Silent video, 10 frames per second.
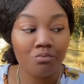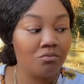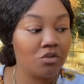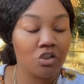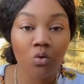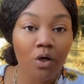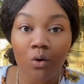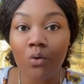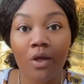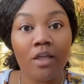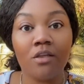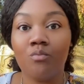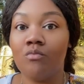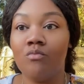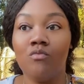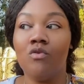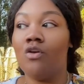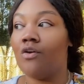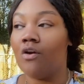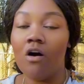the soil in
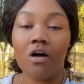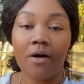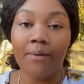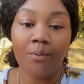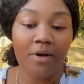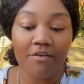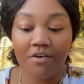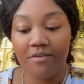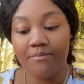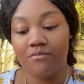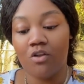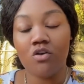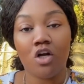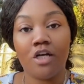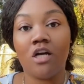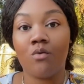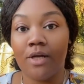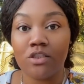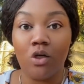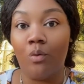your yard or whatever, those are
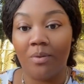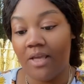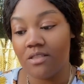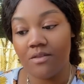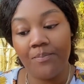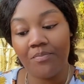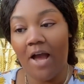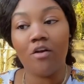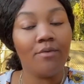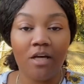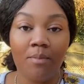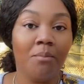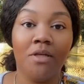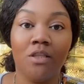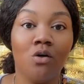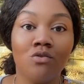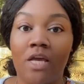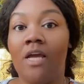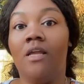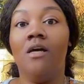direct sow plants. I don't recommend putting those
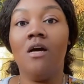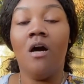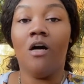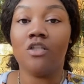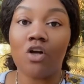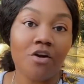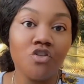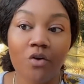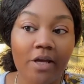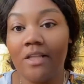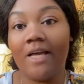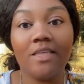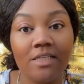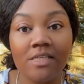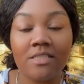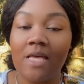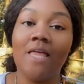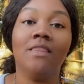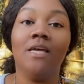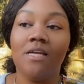in a starter tray like these
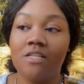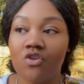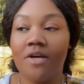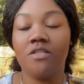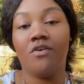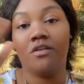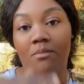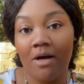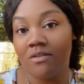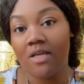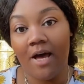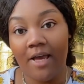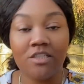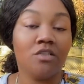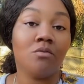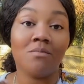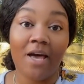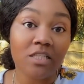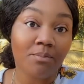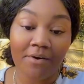and then transferring them outside. Just from my
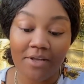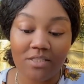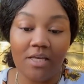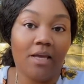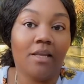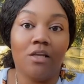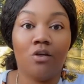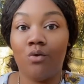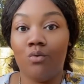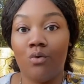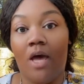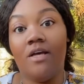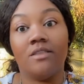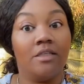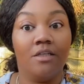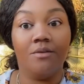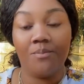experience, it didn't do as good.